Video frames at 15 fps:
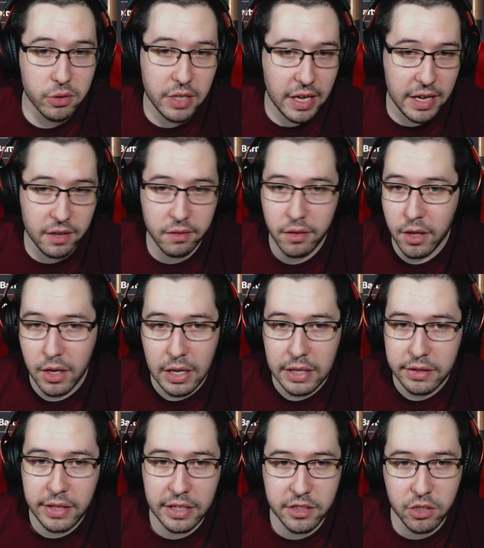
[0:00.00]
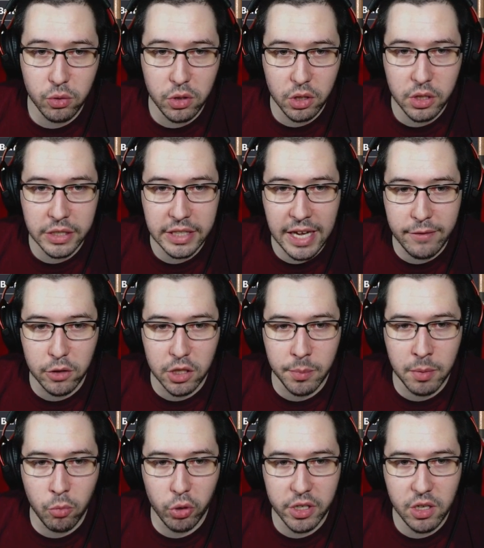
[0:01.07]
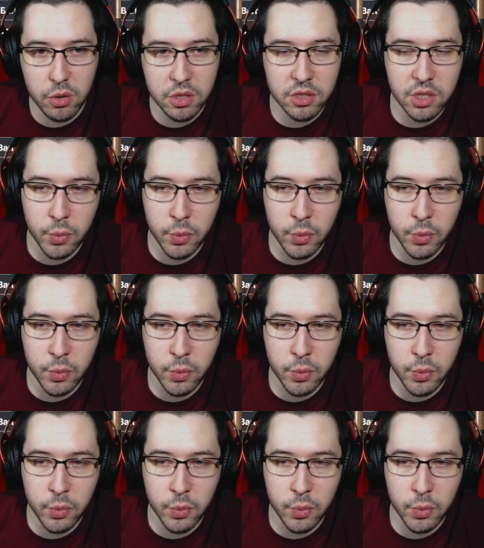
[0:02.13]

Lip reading: They do look like they have a little bit more uses.